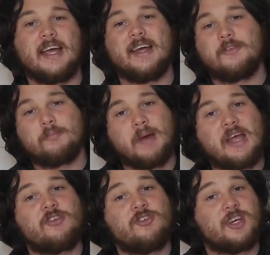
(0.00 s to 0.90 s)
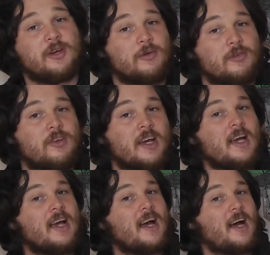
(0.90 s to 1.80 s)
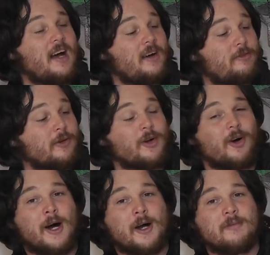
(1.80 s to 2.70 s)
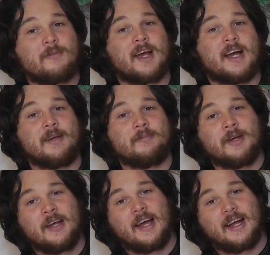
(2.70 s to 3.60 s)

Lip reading: It is best used for your home game